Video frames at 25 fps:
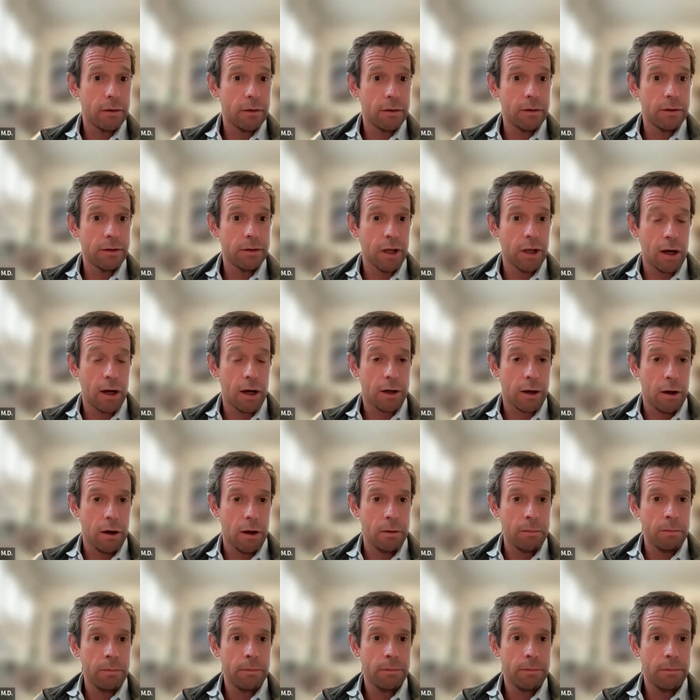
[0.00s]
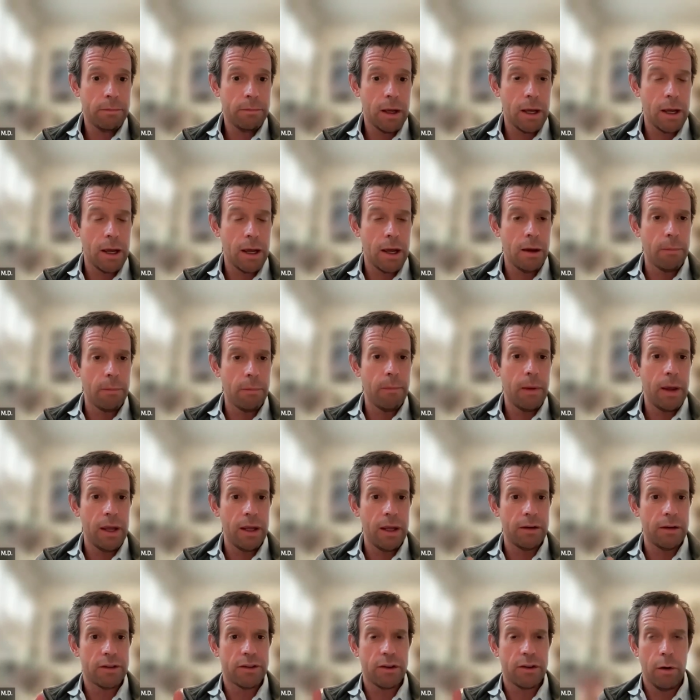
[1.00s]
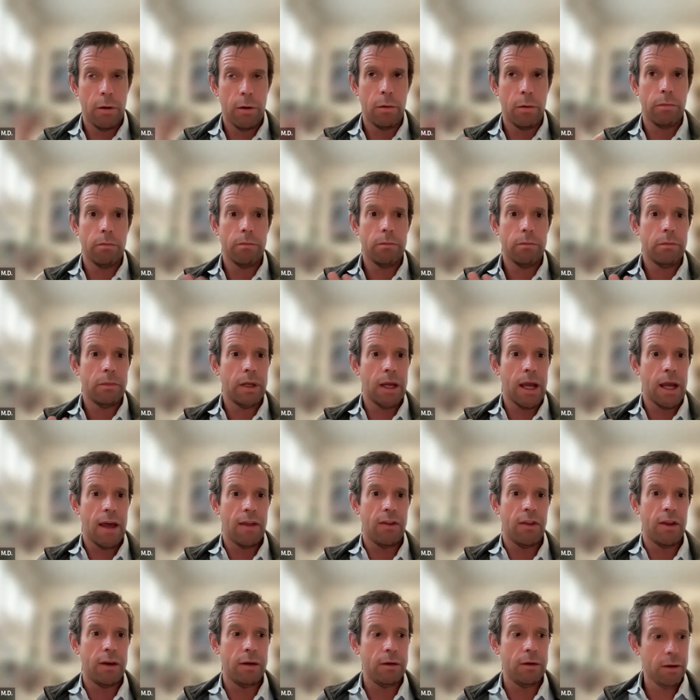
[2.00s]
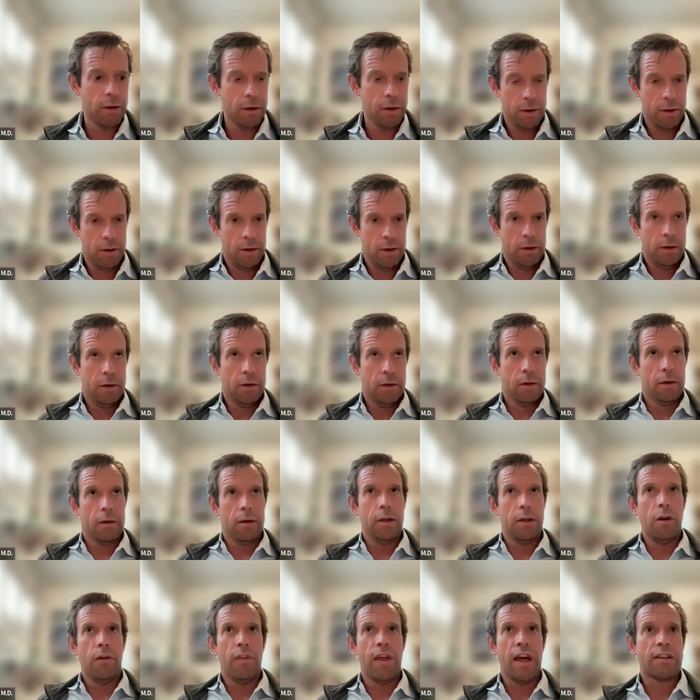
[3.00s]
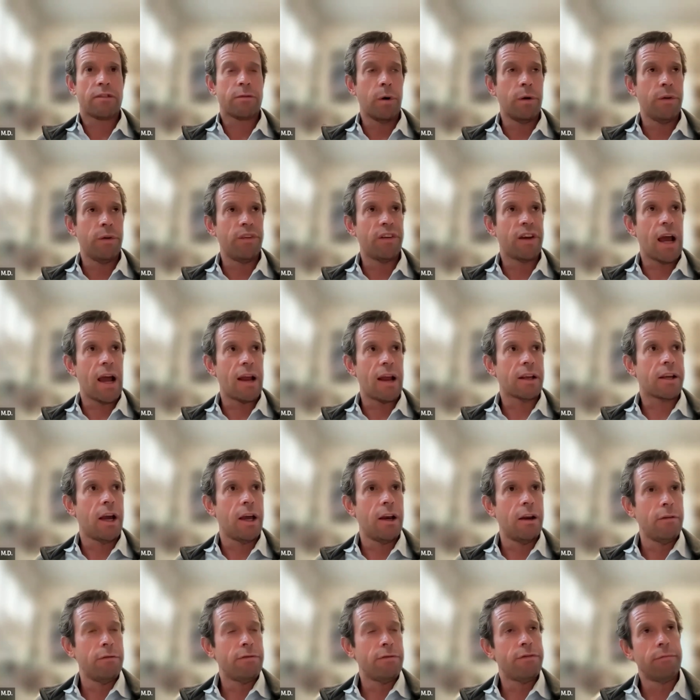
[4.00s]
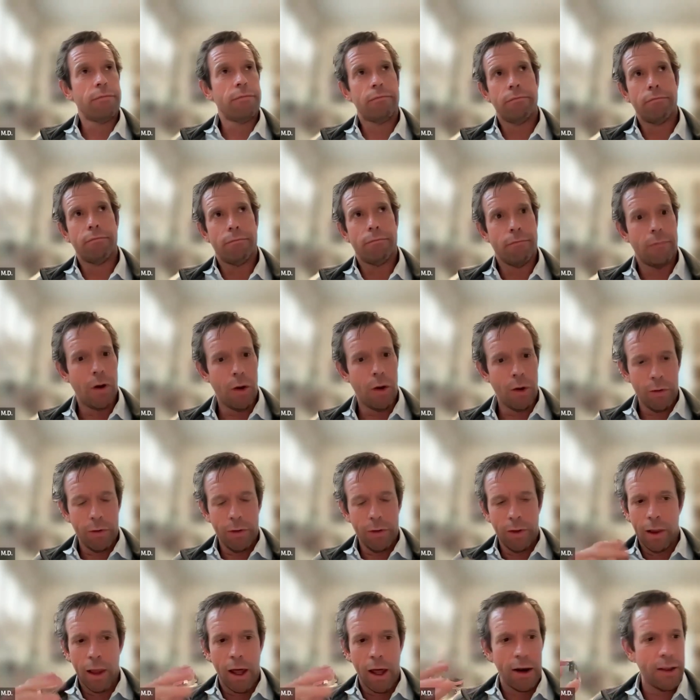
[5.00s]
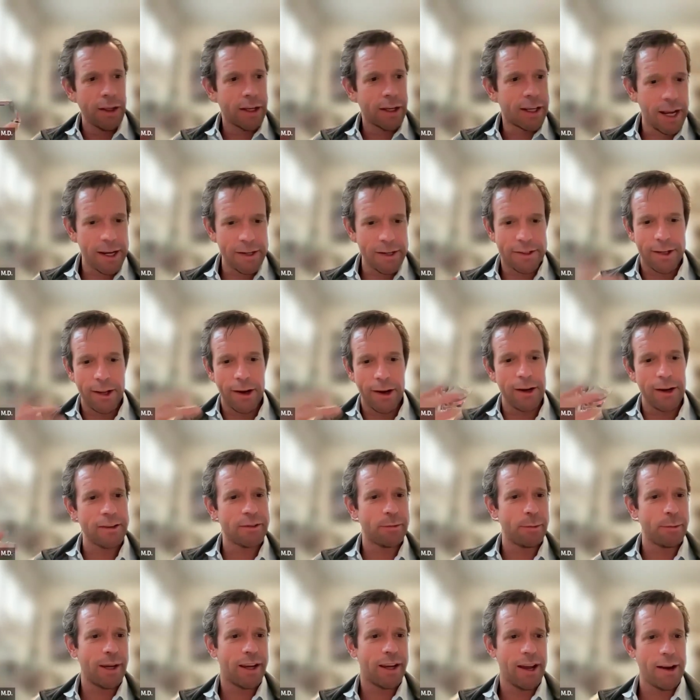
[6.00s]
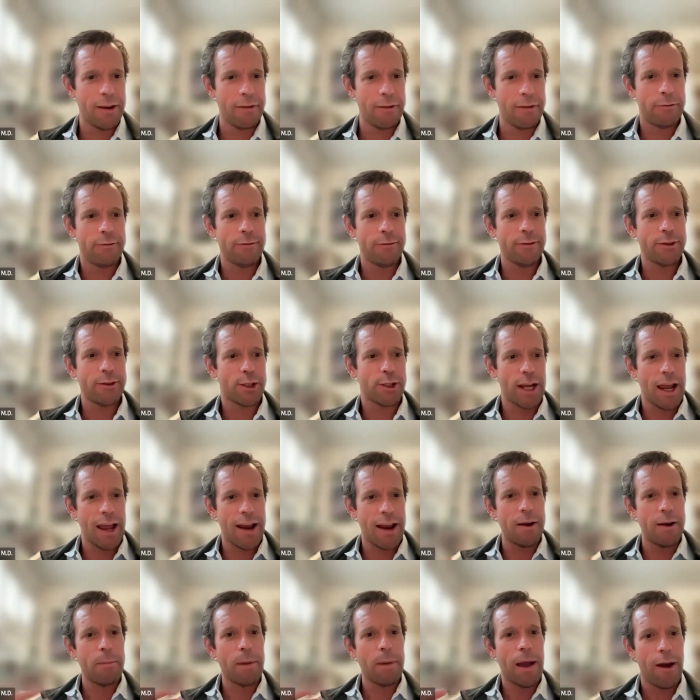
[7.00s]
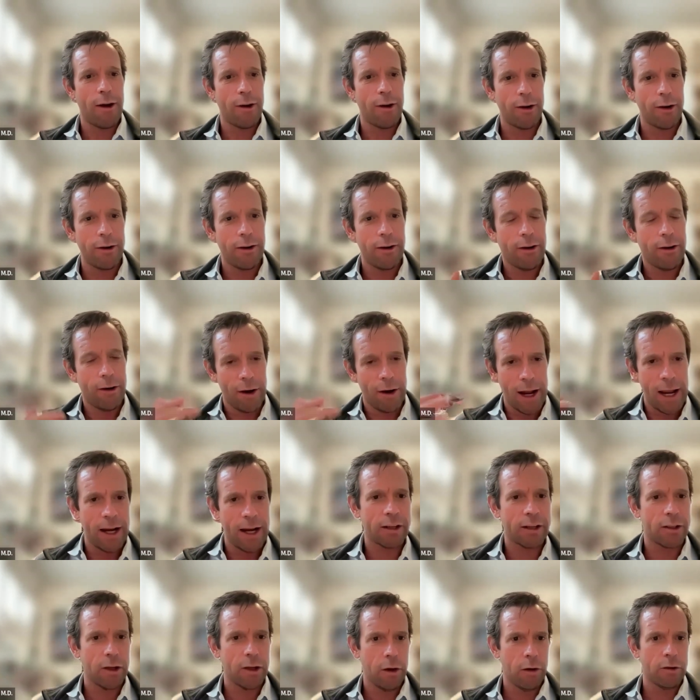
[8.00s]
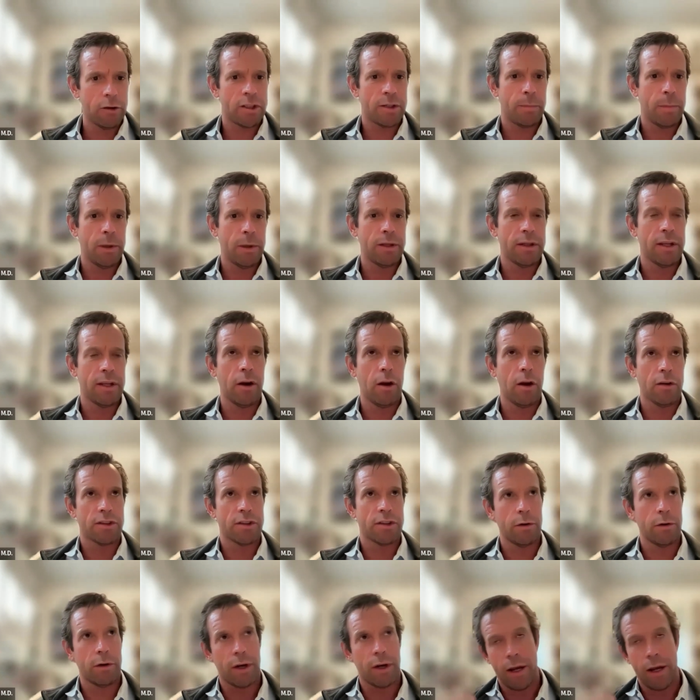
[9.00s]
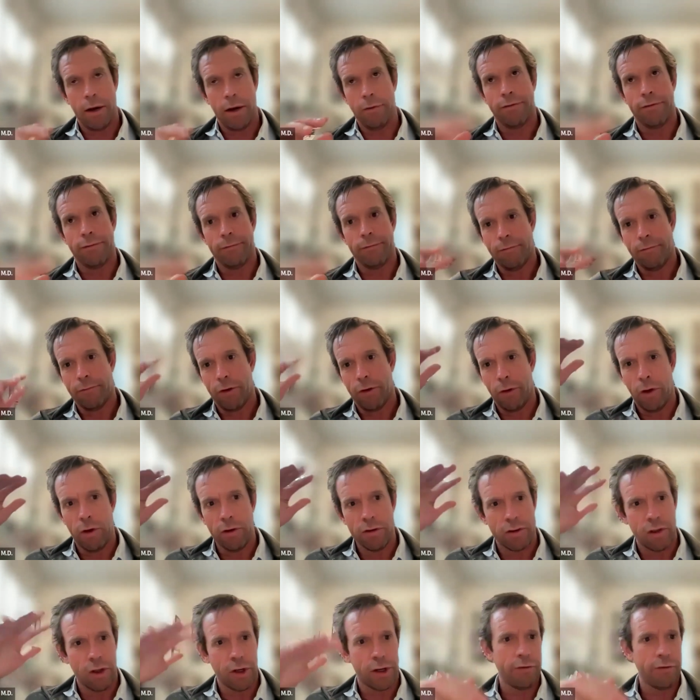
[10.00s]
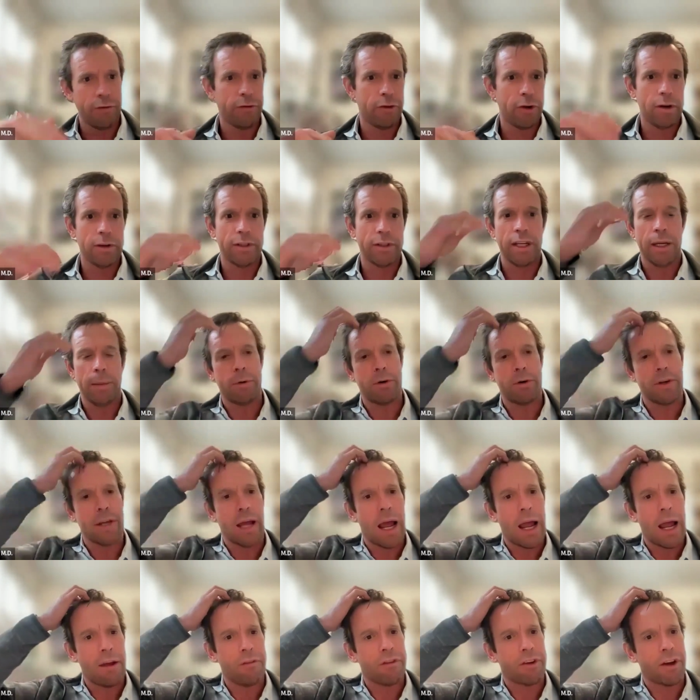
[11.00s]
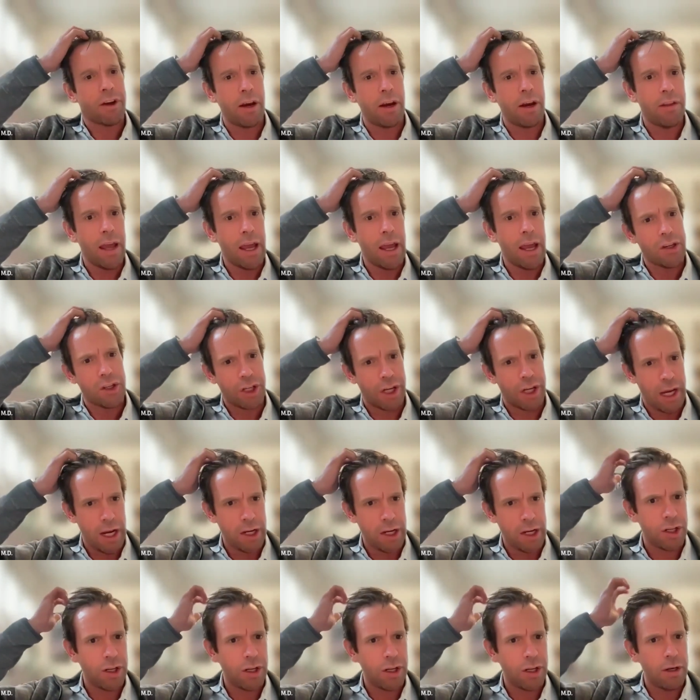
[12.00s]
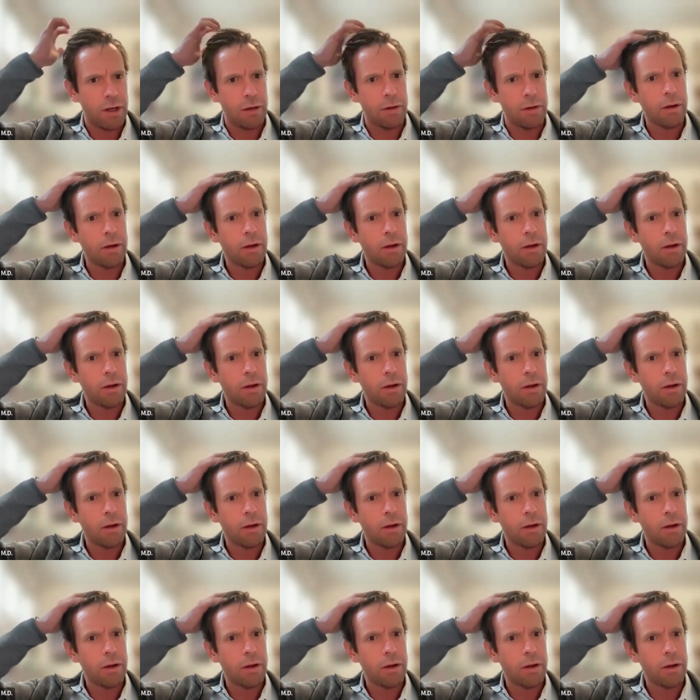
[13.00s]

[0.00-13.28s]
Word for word: spartascience.com. Um, and so yeah, then you know that's where we've got kind of a lot of the case studies we kind of chatted about or, or anecdotes, but then also kind of for those looking for a deeper dive, kind of the education and